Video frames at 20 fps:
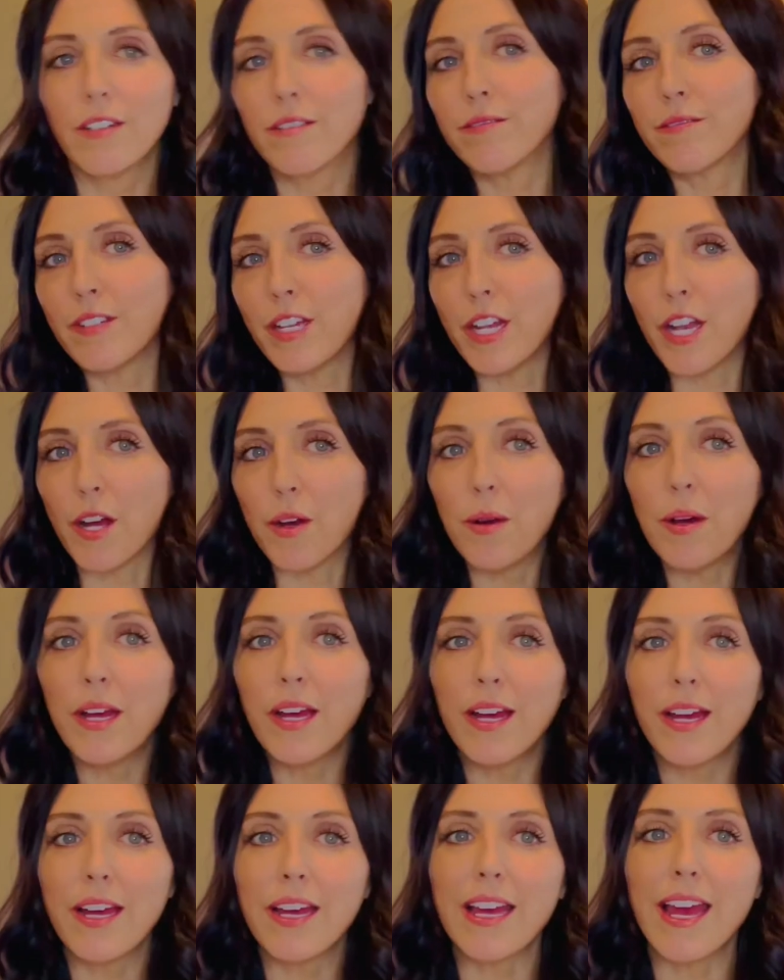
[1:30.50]

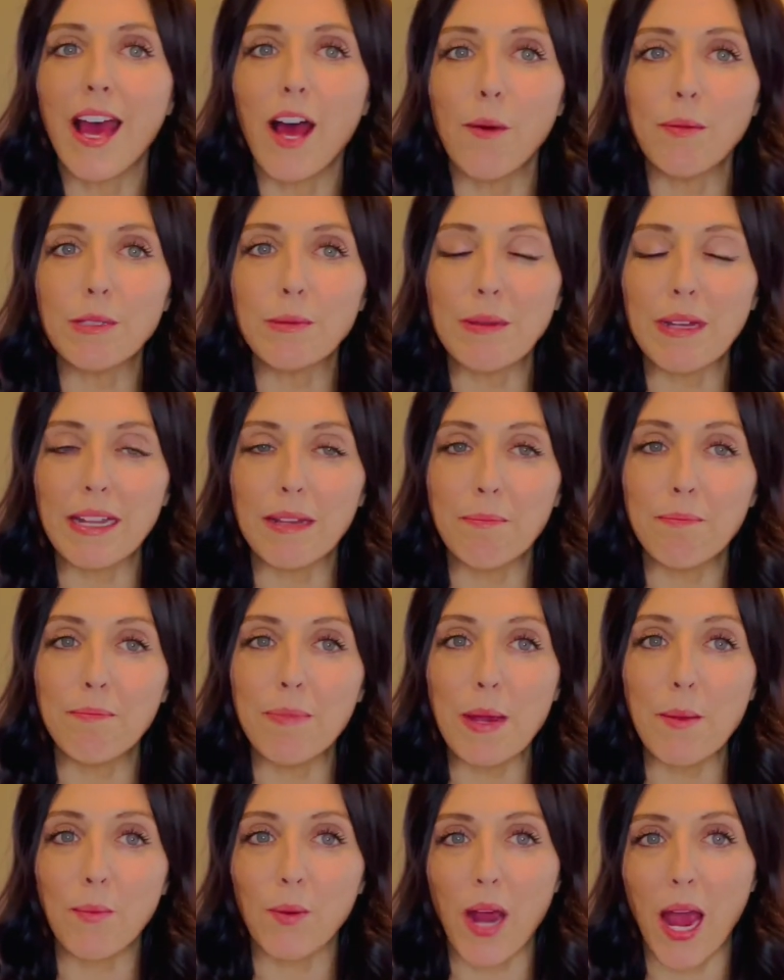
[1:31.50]
helps me to
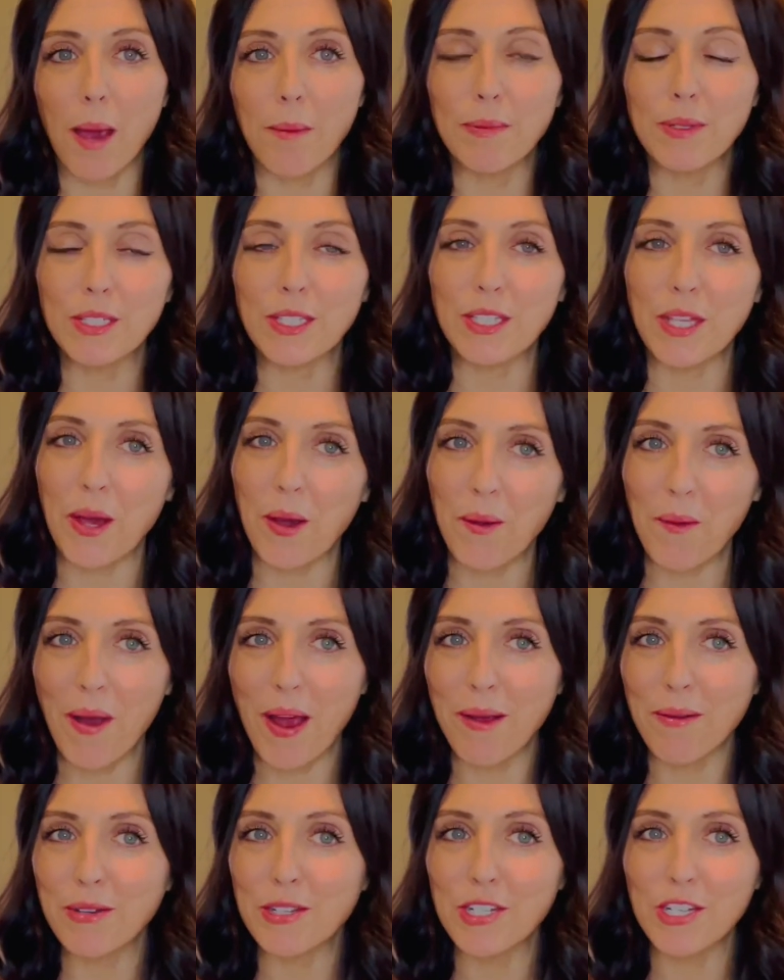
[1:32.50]
be prepped. So
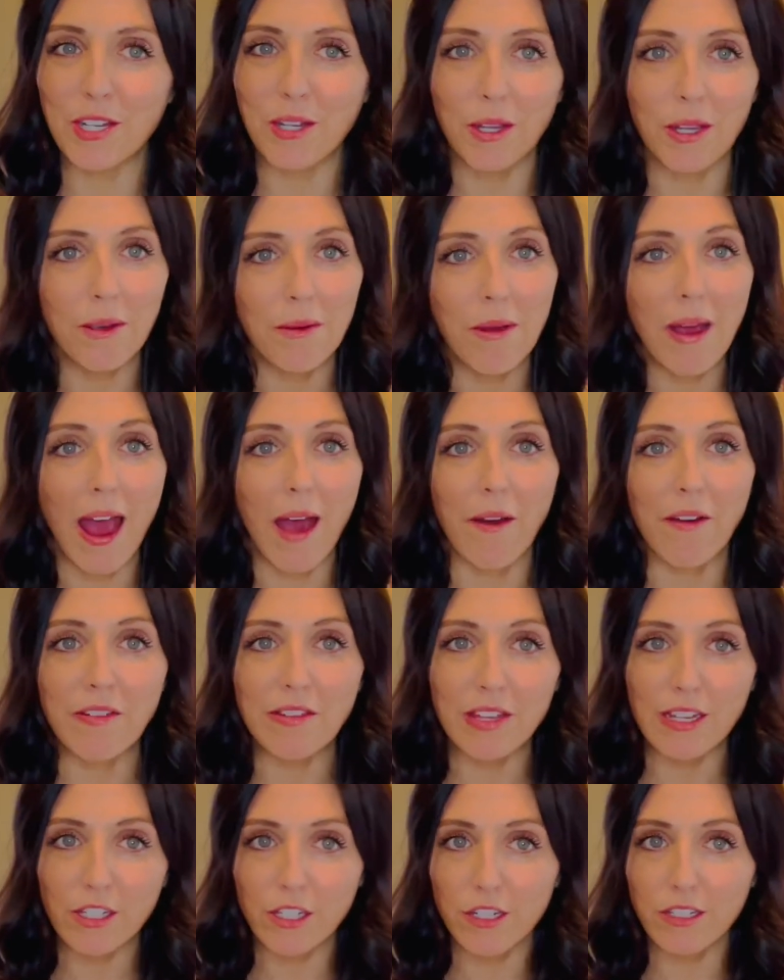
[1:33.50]
I will show you how
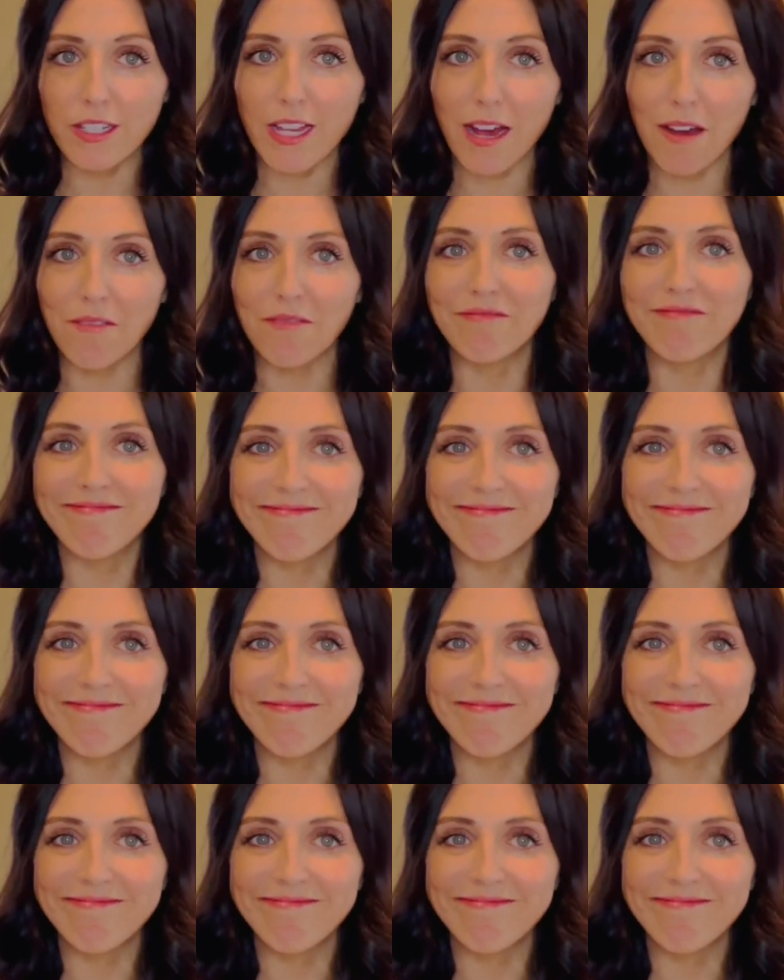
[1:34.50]
everything turns out.